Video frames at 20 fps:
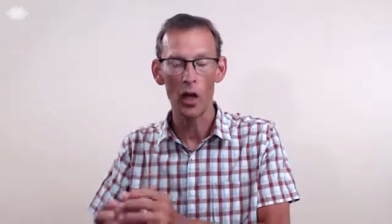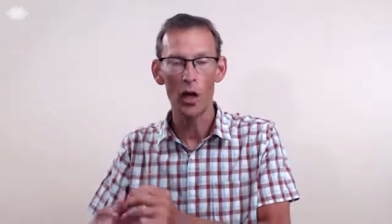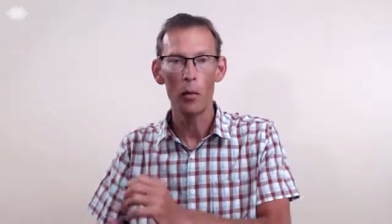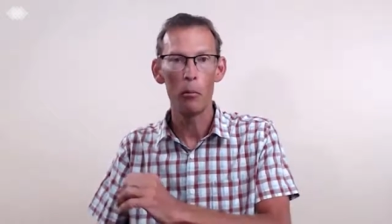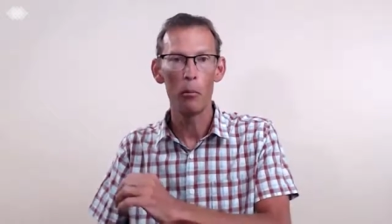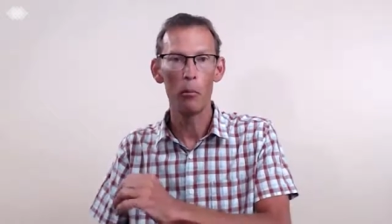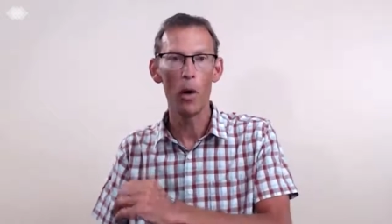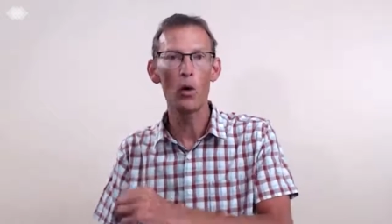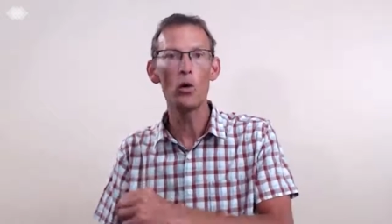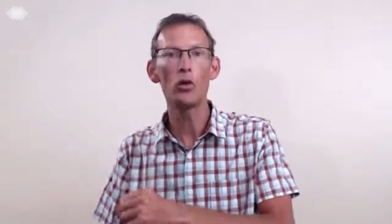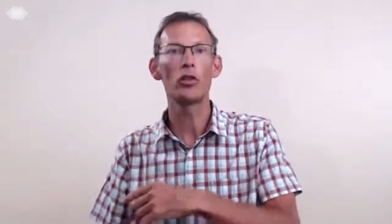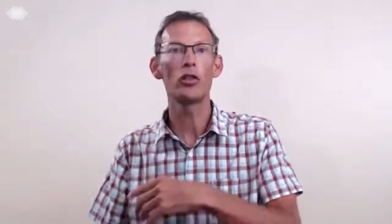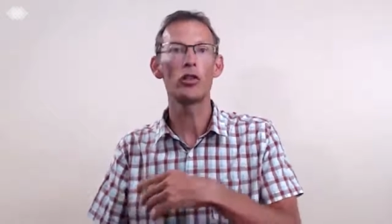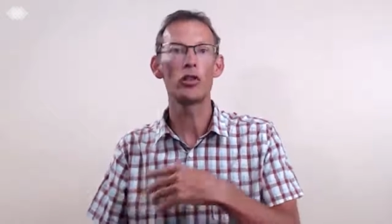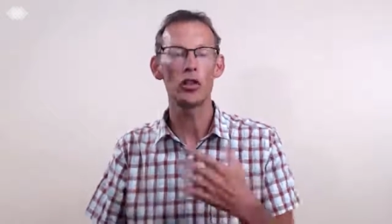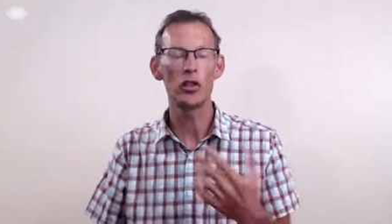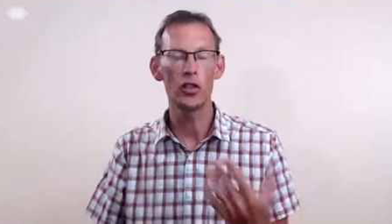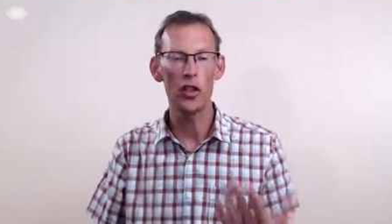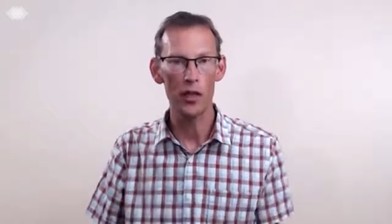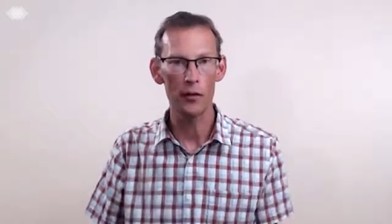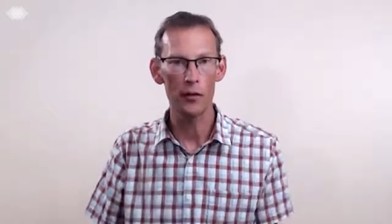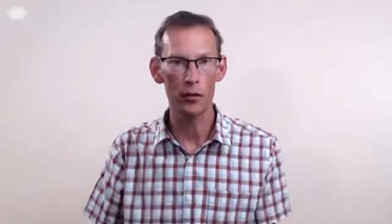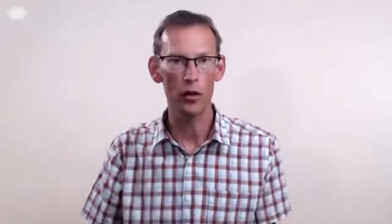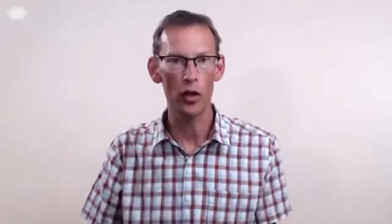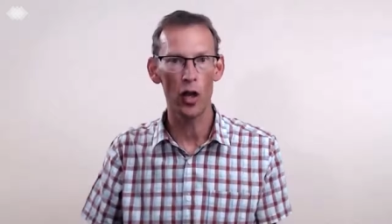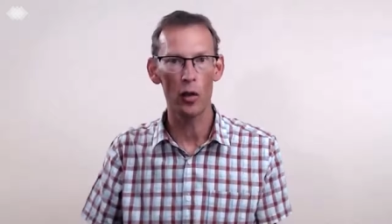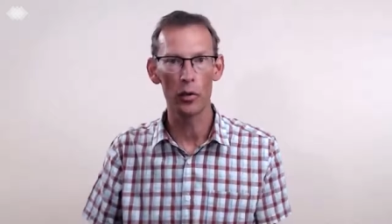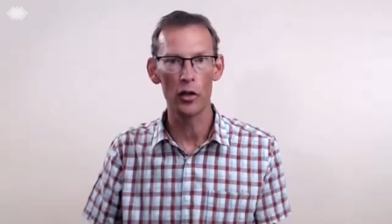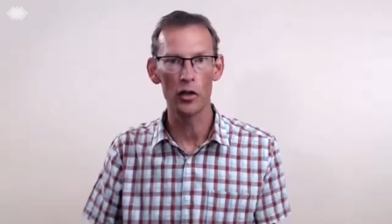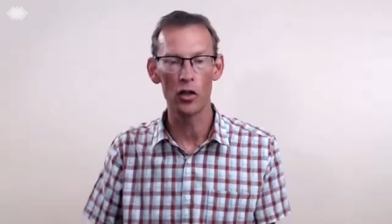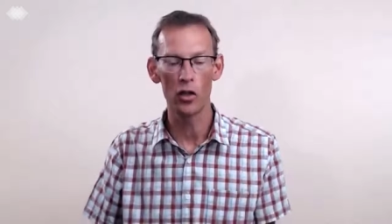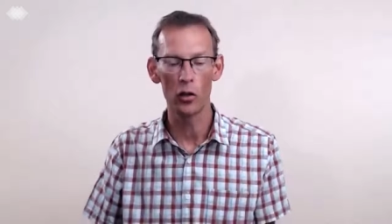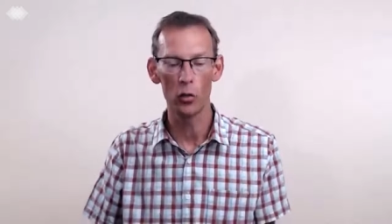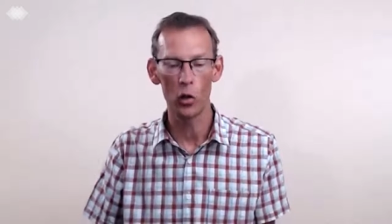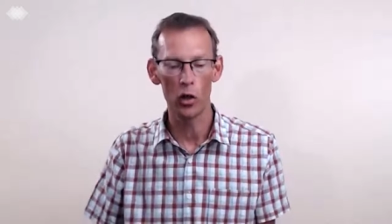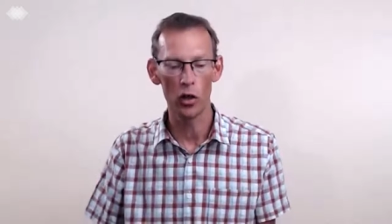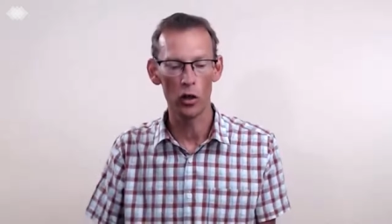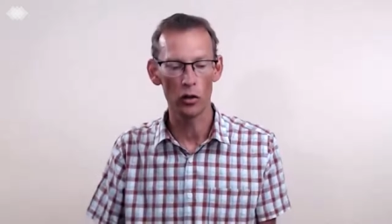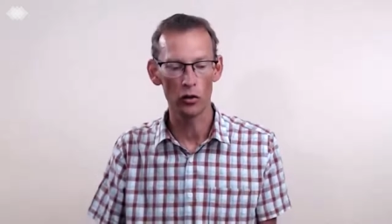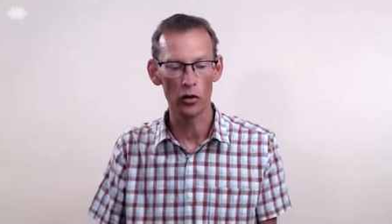most of the successful companies in the
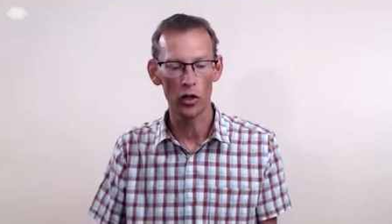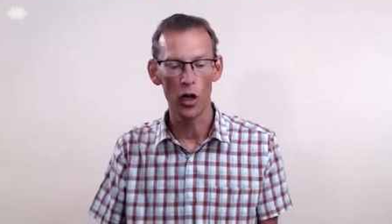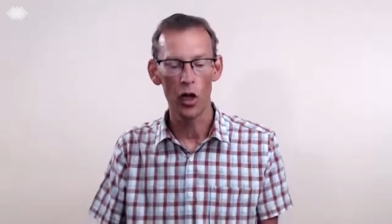world